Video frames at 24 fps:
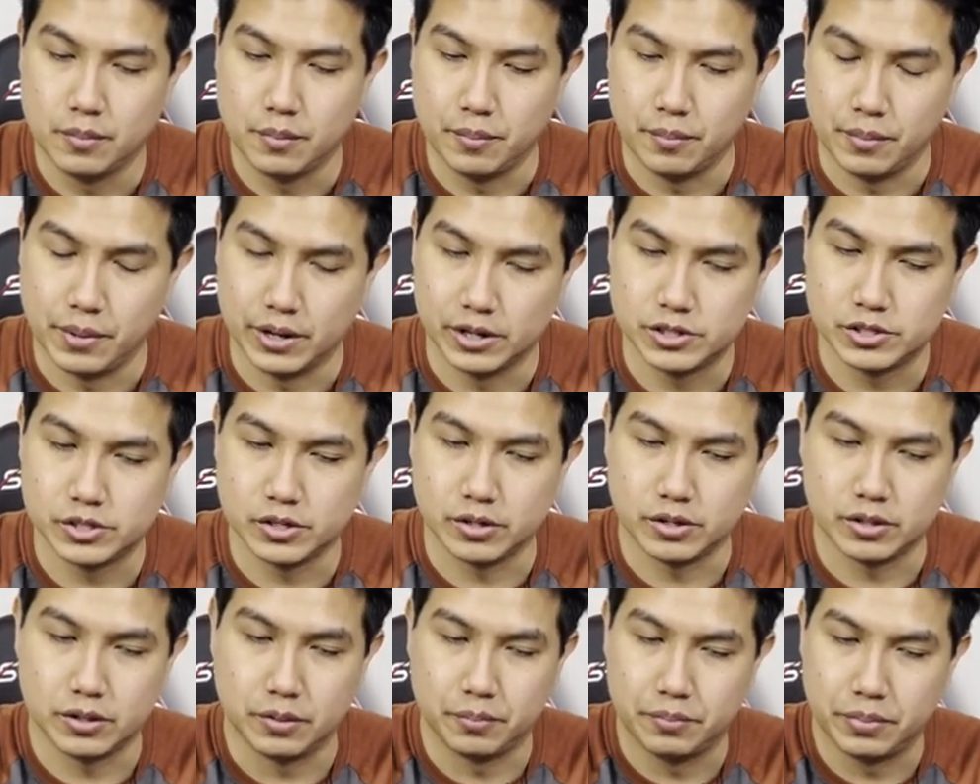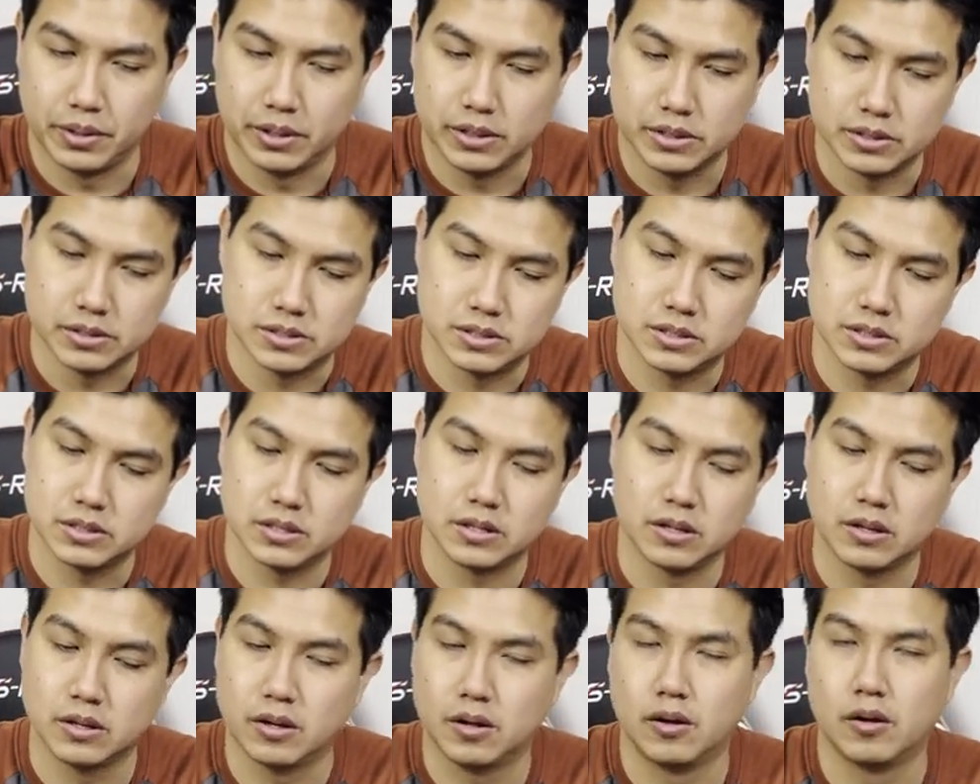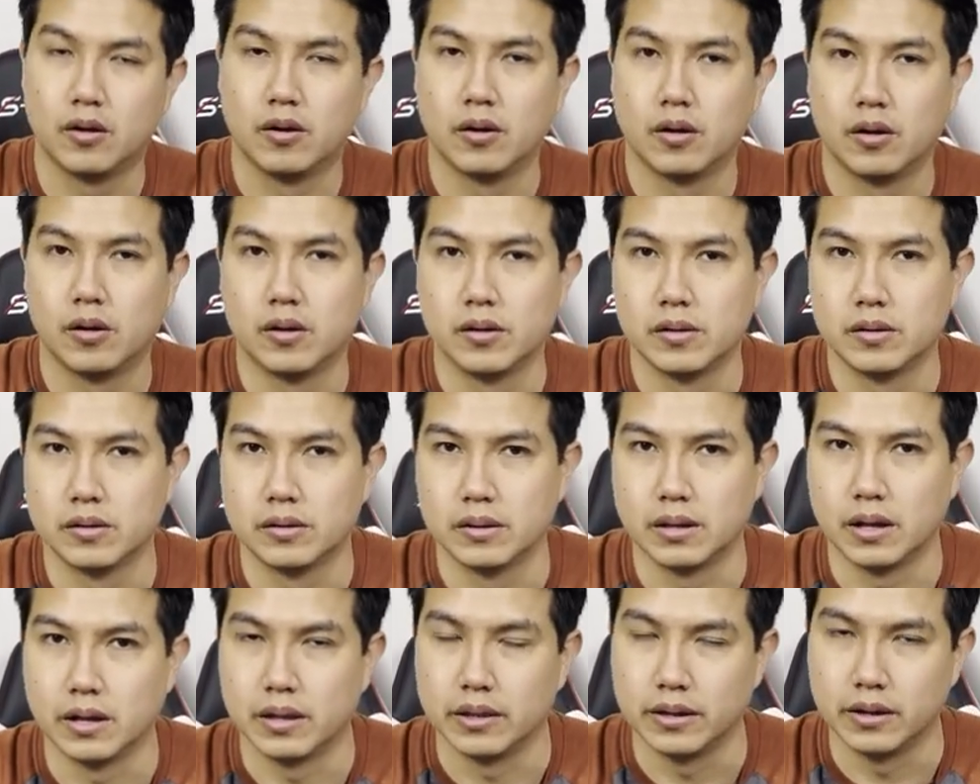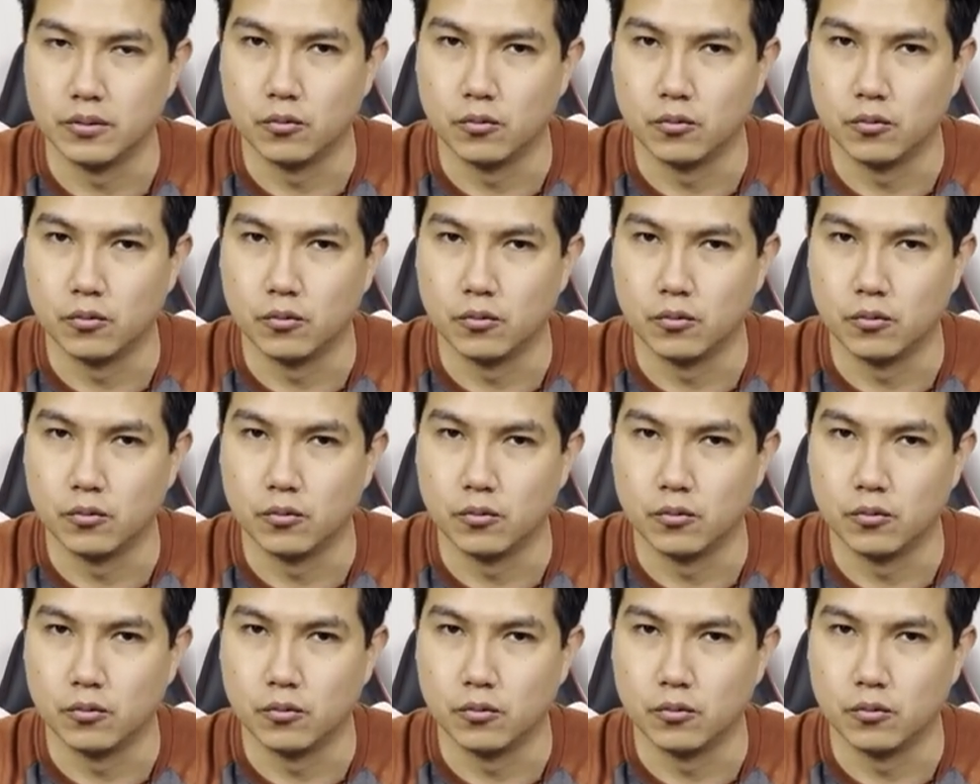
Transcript: measure the piece that they